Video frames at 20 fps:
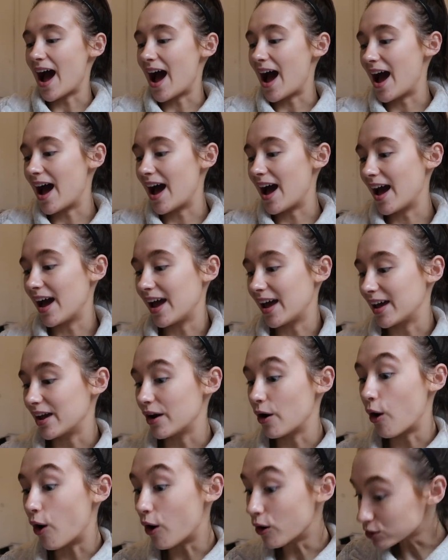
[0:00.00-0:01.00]

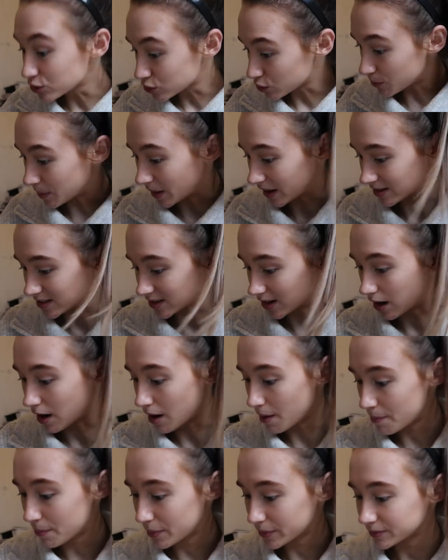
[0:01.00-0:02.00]
I also picked
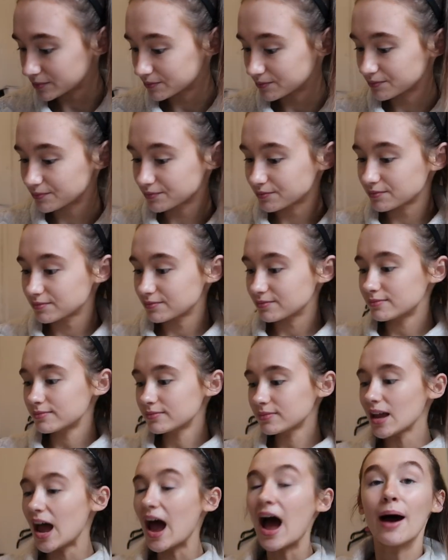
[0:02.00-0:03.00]
up,
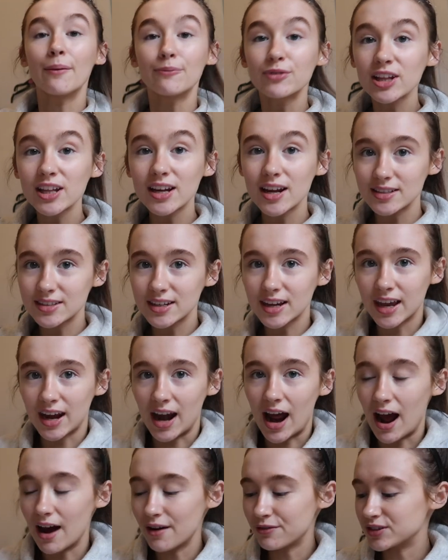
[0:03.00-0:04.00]
I'm really into
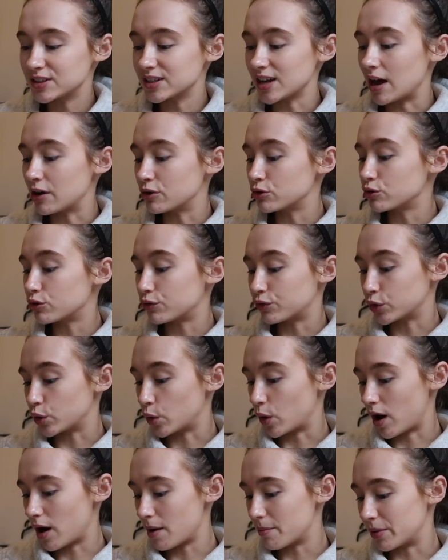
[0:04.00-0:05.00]
crafts. I don't know if
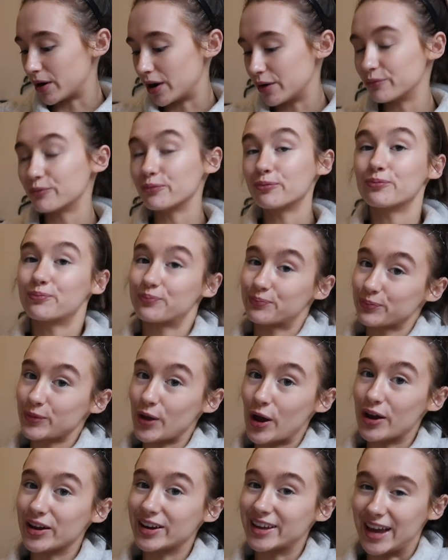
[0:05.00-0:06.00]
you are, but
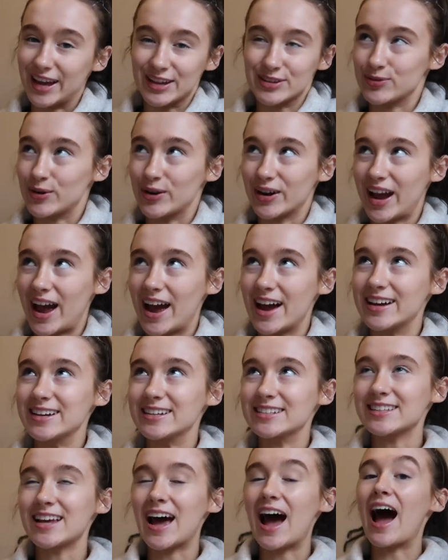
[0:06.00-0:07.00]
guess what,
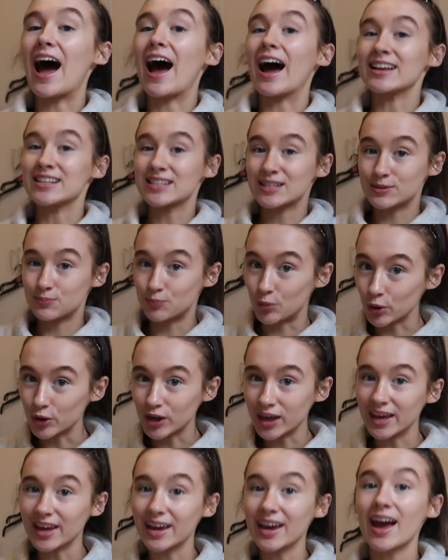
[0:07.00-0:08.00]
guys? A
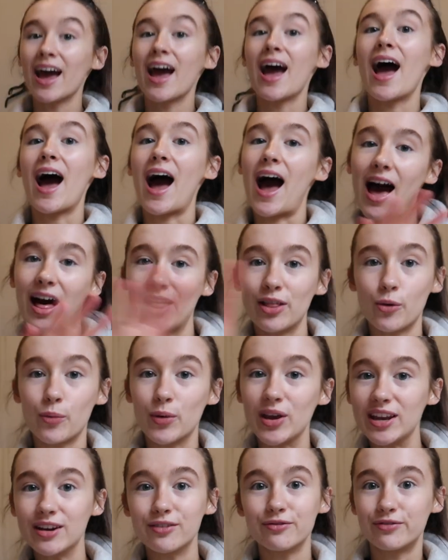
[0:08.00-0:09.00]
spooky
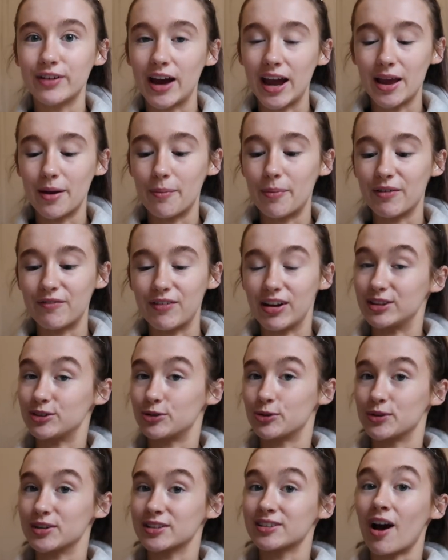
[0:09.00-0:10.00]
Halloween vibey
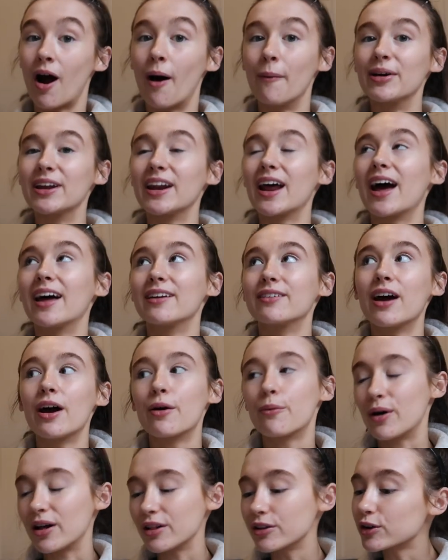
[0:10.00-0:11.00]
video is coming, and
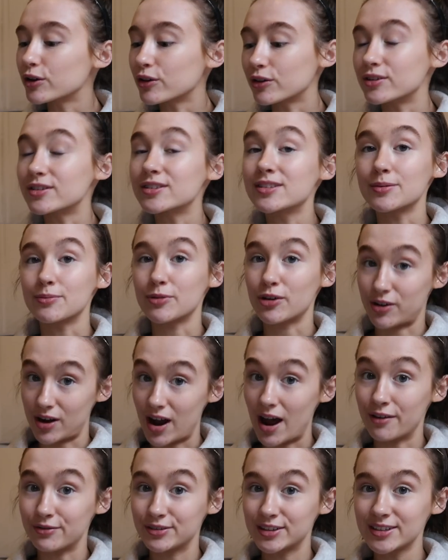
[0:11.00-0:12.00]
it will include some
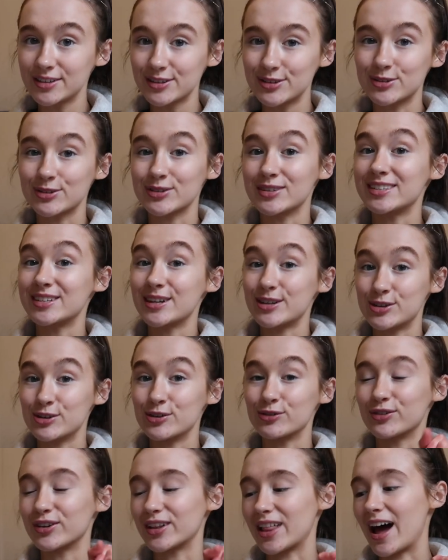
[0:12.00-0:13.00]
crafting, so stay
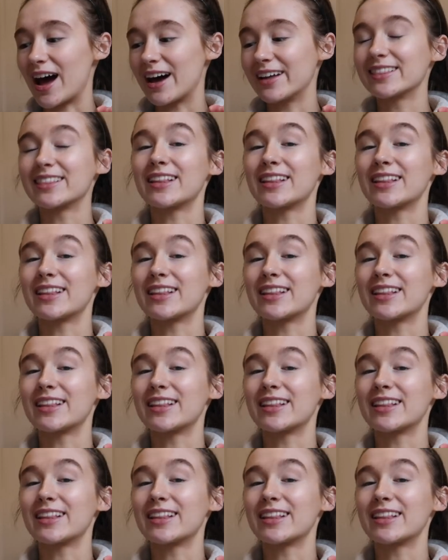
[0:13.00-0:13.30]
tuned for that.